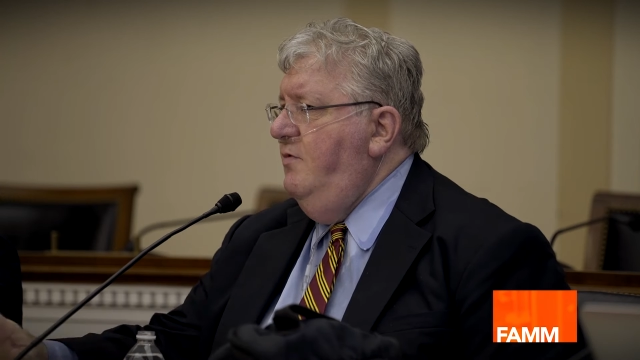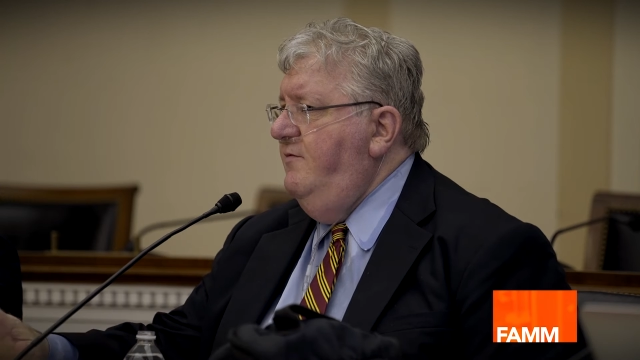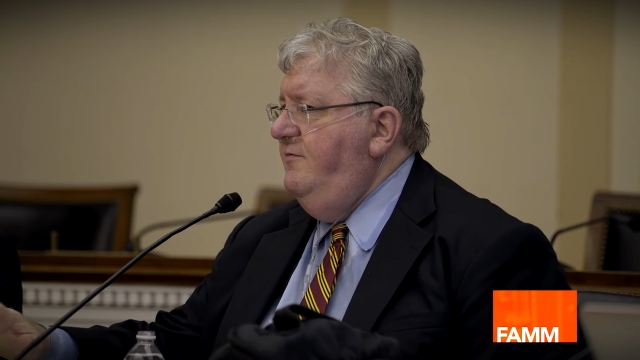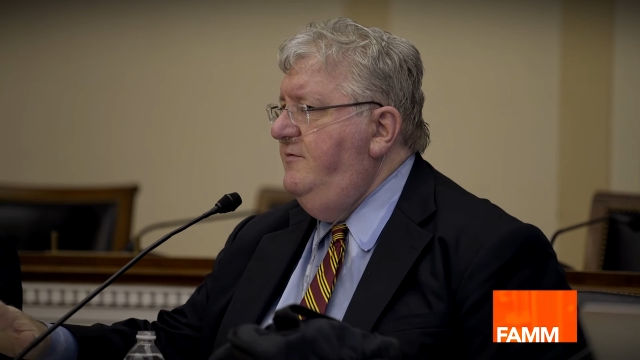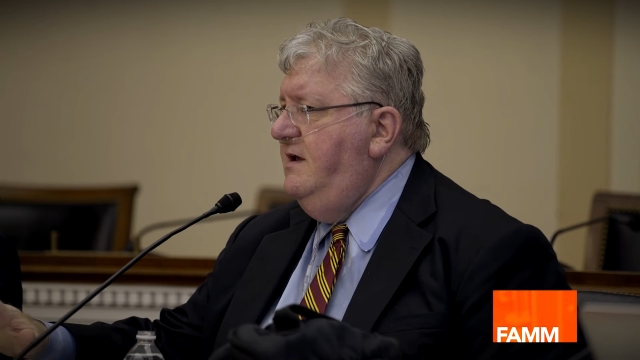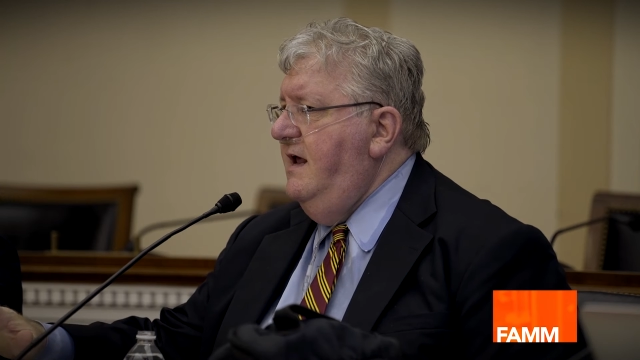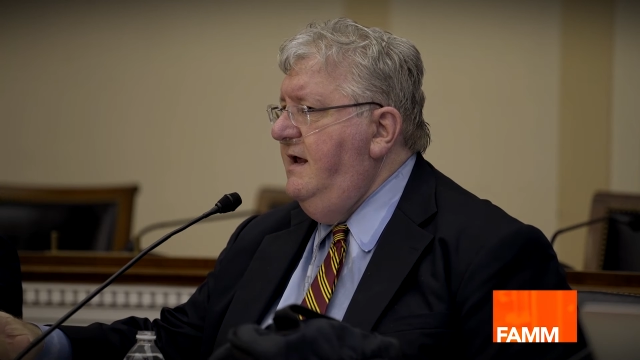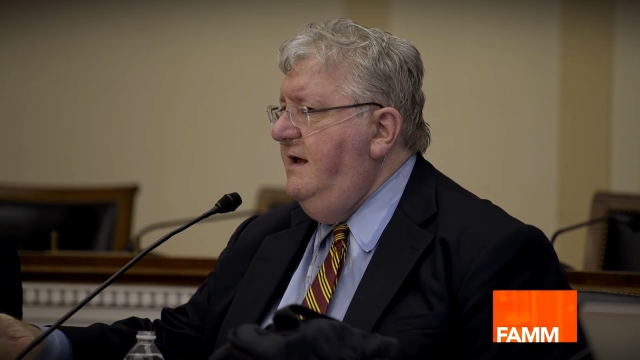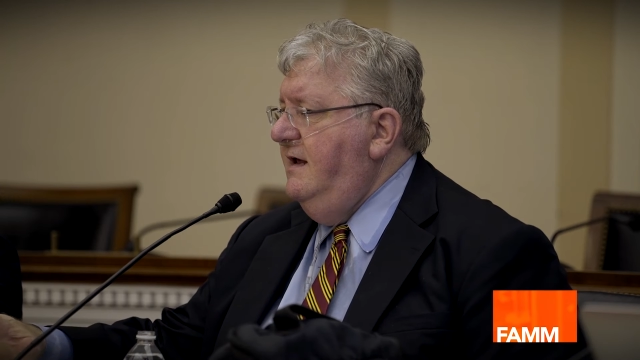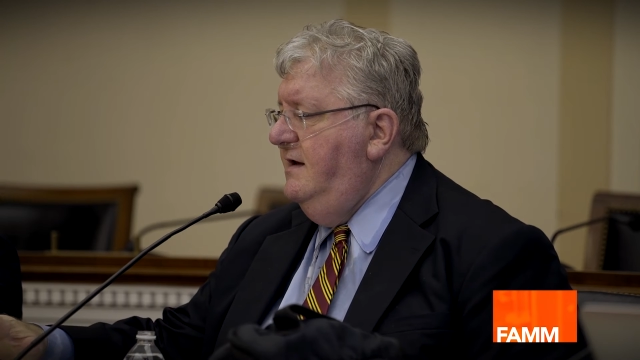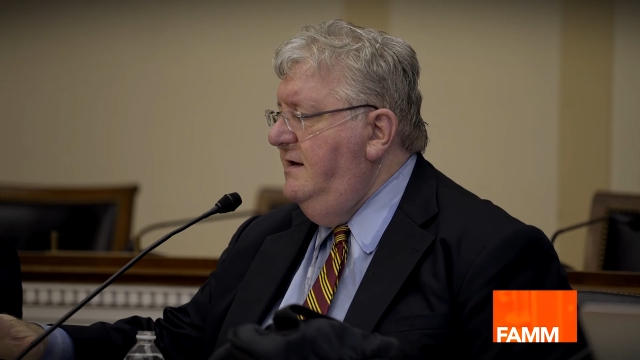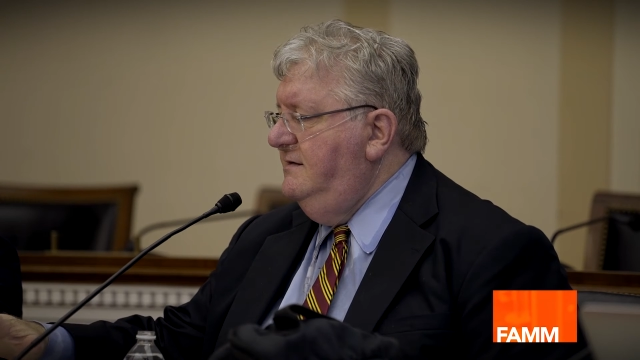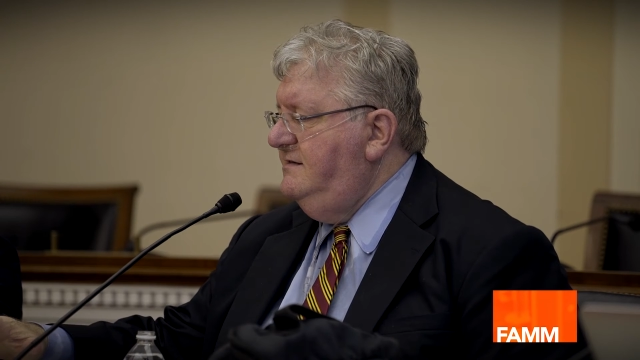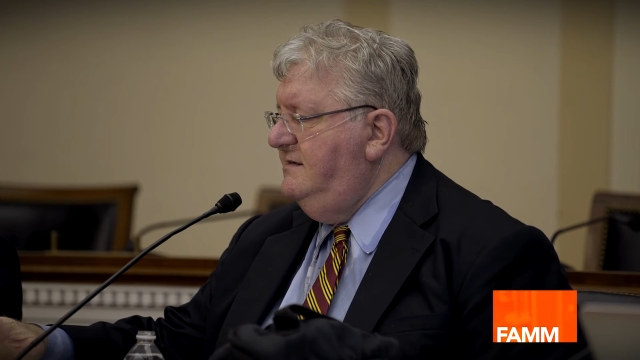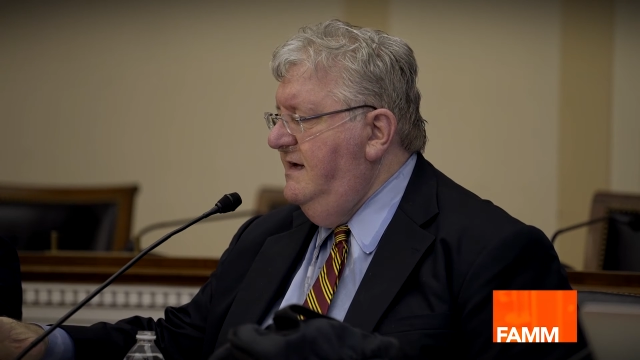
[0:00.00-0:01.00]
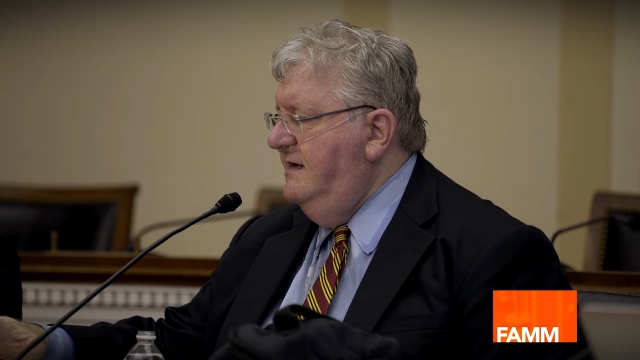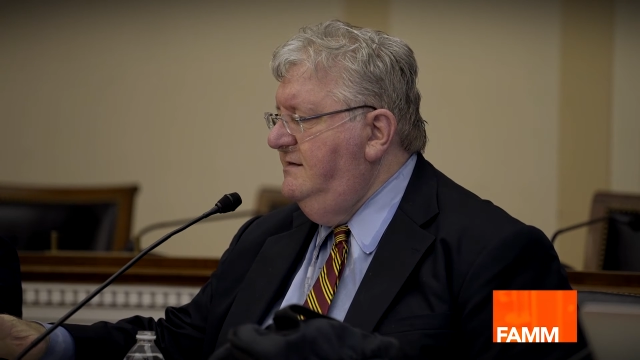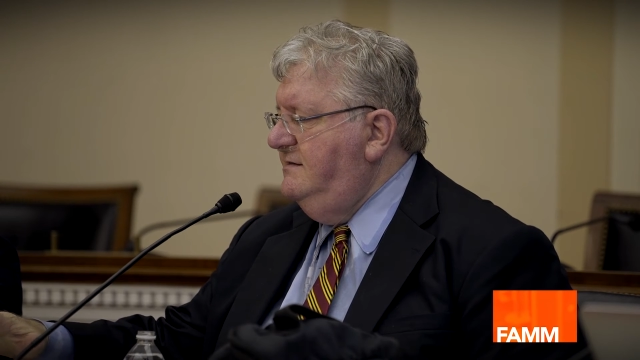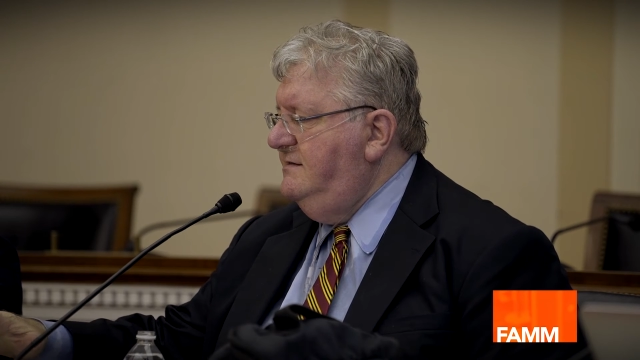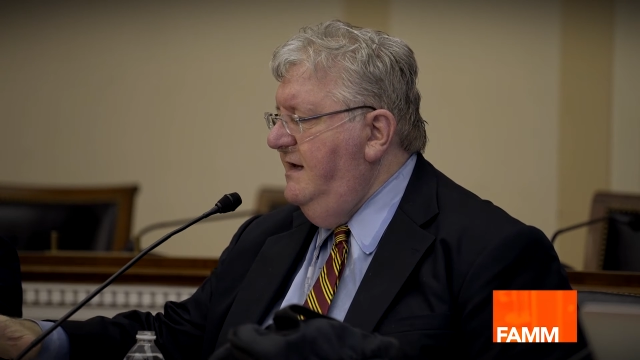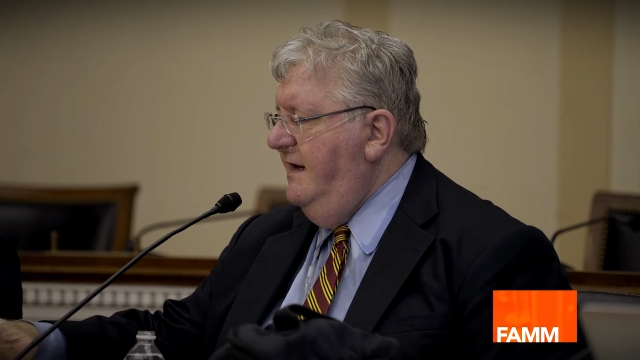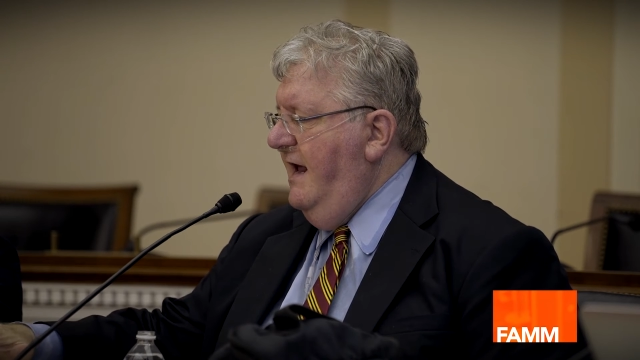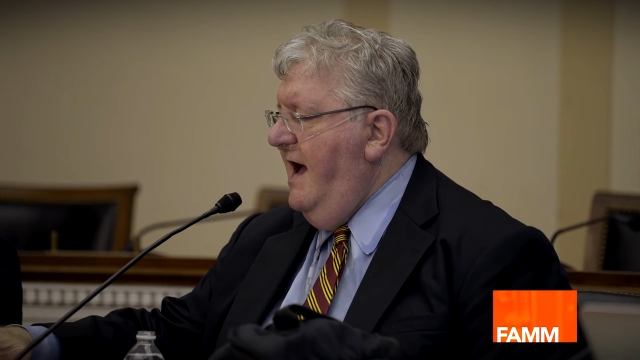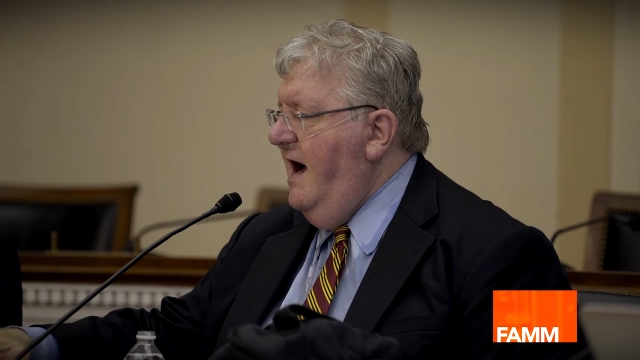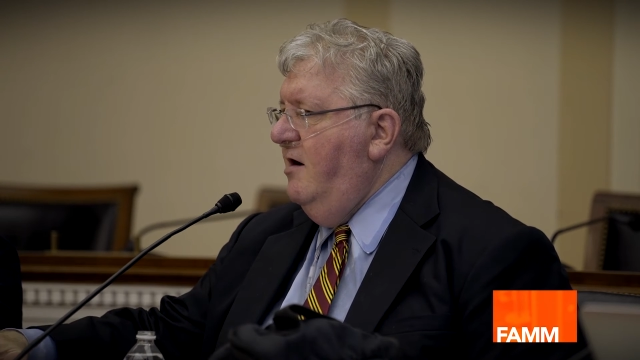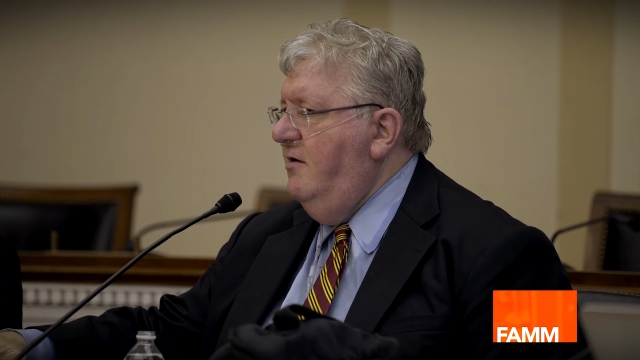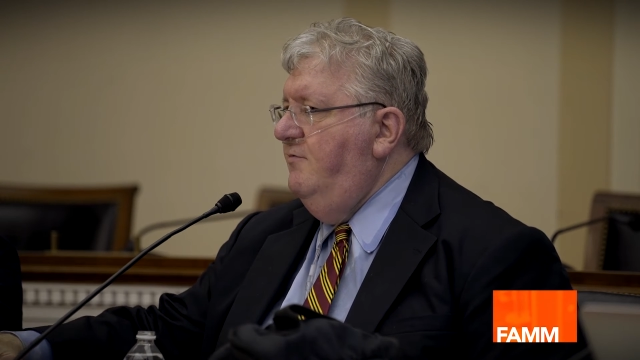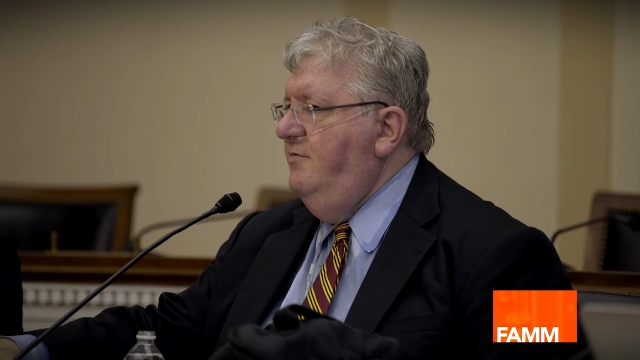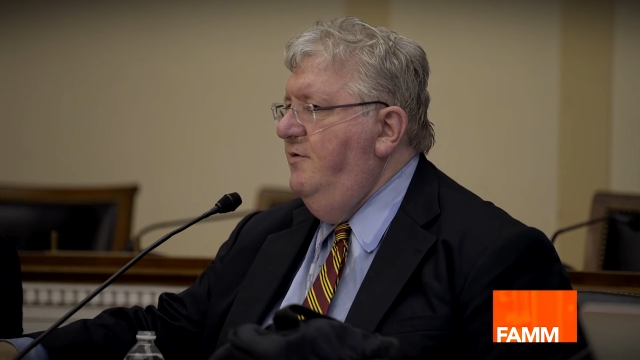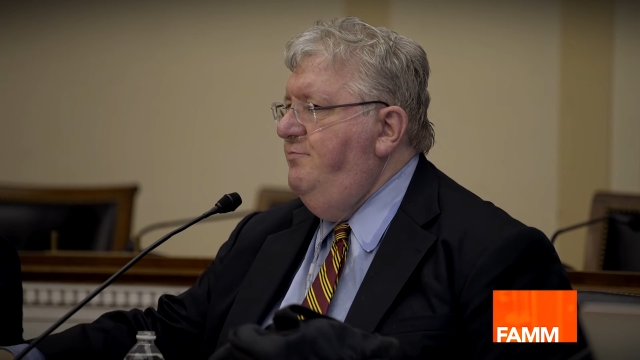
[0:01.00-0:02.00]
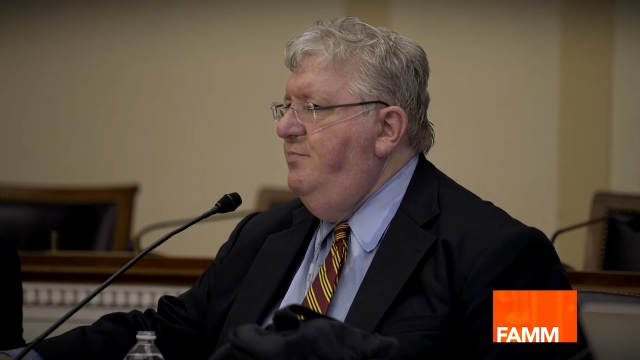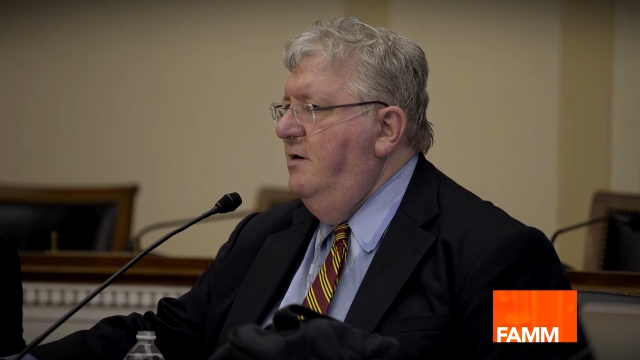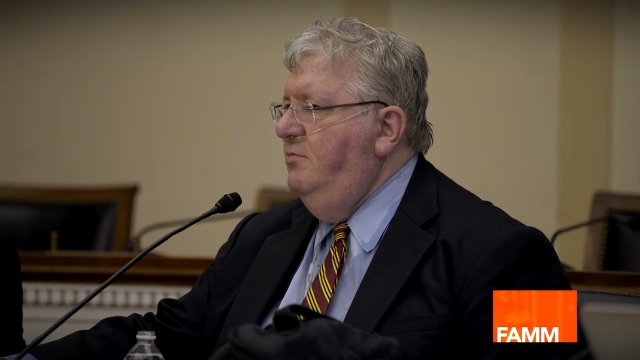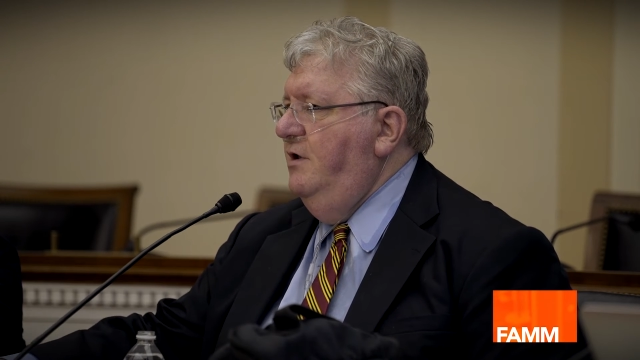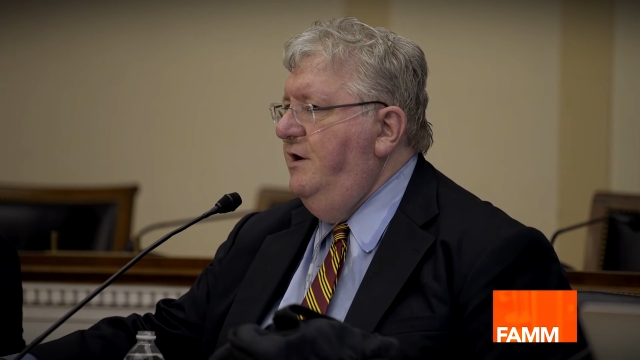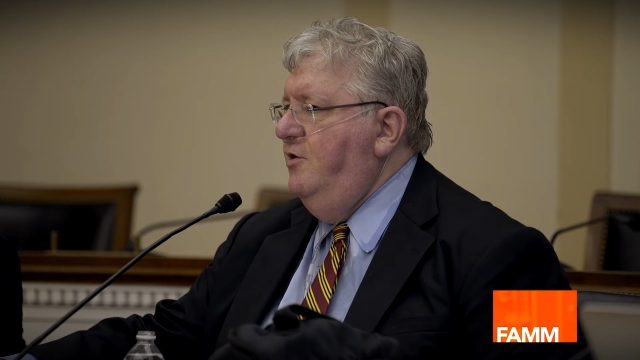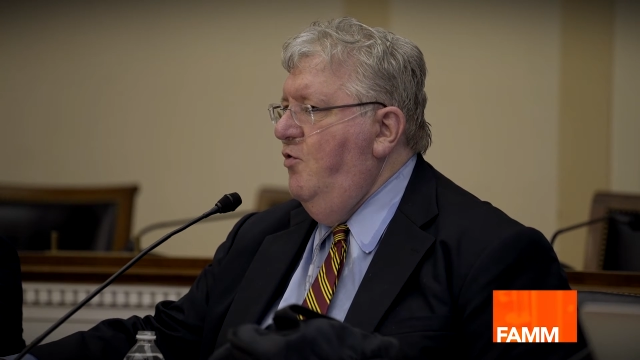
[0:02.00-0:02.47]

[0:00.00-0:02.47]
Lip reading: We've taken sentencing out of the public